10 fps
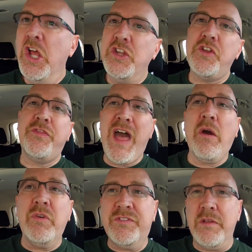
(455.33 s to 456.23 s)
So
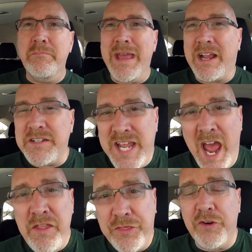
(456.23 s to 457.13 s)
that was the Mc
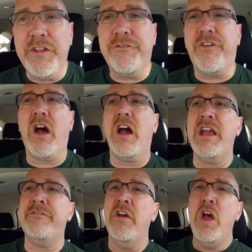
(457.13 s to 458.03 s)
ten
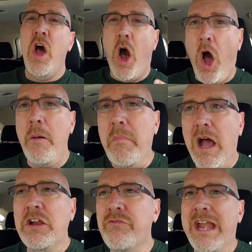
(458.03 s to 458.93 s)
thirty-five. On
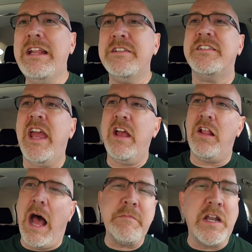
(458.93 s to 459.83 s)
my rating scale,
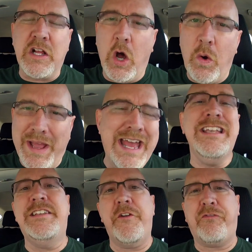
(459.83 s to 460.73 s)
I'm going to go
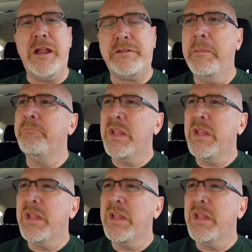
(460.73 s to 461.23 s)
indifferent.